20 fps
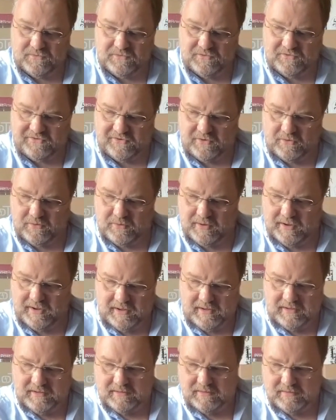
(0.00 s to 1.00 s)
So
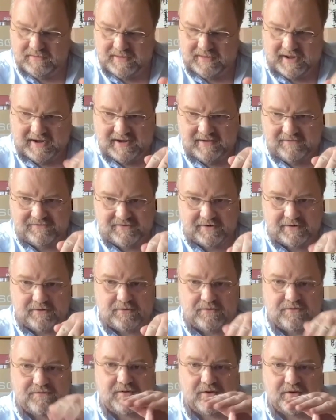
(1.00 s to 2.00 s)
that gives it an
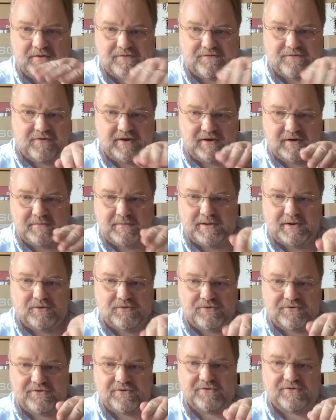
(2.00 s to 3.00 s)
awful lot of freedom in
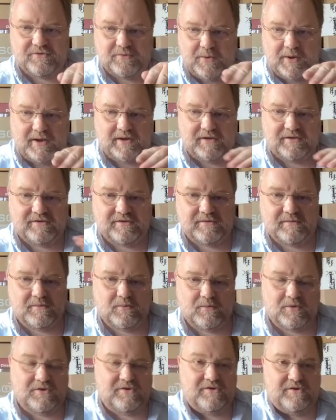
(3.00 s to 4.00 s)
all sorts of ways,
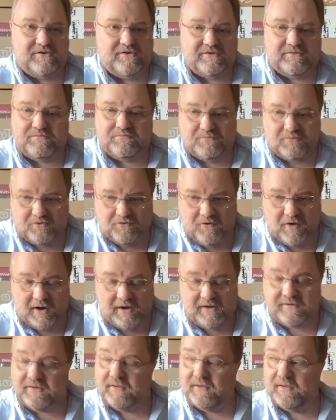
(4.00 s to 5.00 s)
which is
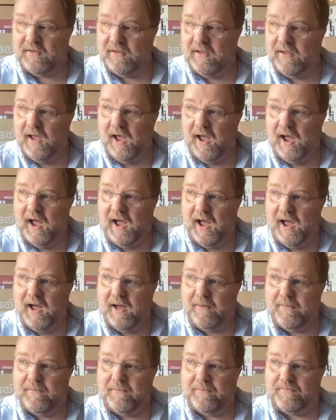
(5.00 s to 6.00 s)
great.
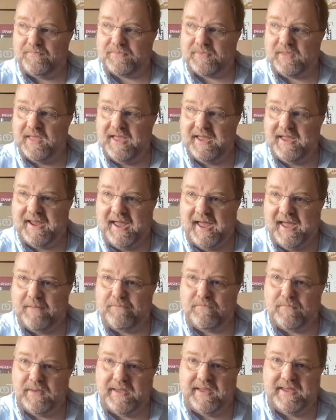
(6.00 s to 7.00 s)
It
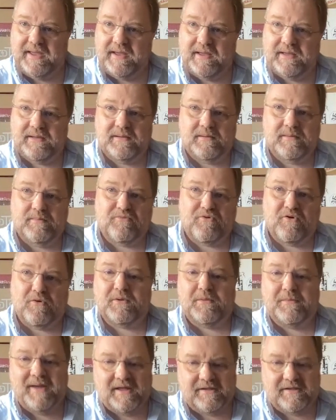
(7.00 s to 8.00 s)
can be
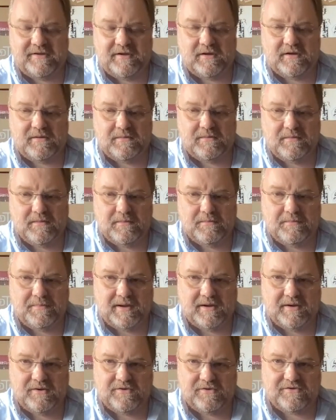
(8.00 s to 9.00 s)
problematic
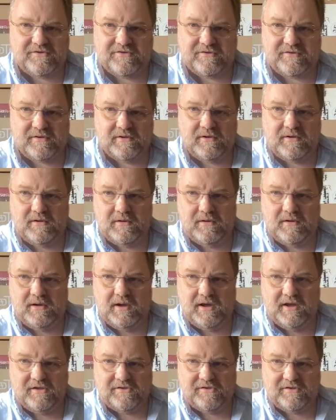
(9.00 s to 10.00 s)
because
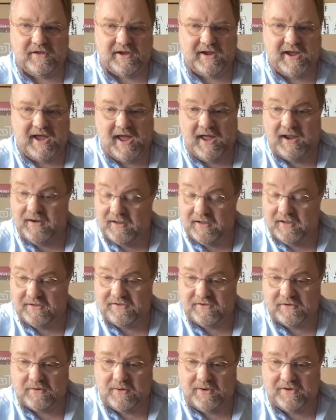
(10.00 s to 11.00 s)
it's
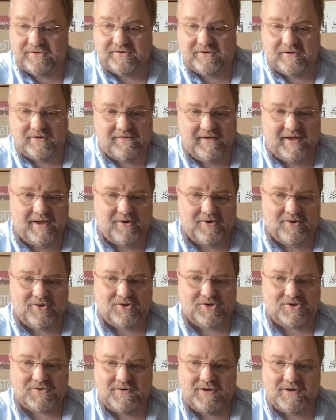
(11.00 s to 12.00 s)
a question of how
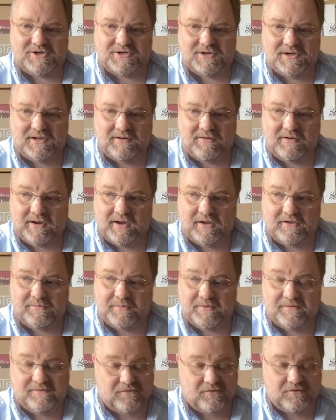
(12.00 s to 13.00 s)
good your engineering is,
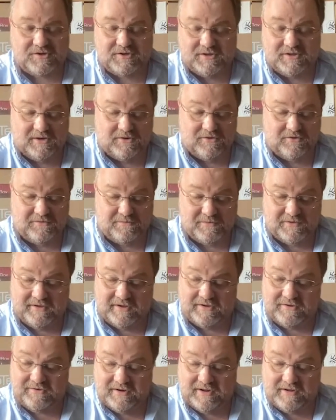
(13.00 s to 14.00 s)
but fortunately Kuzma's
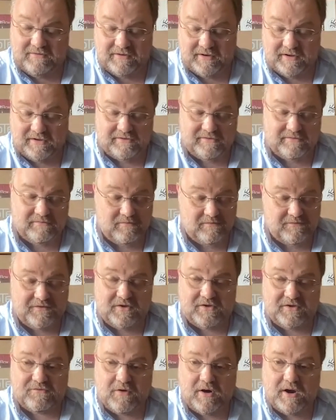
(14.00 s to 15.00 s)
engineering is
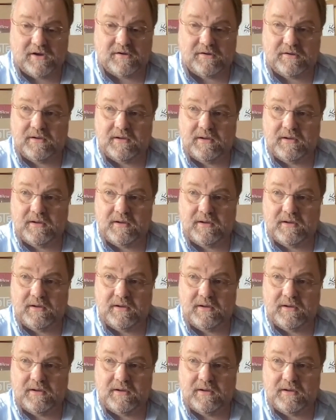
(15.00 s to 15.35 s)
first rate.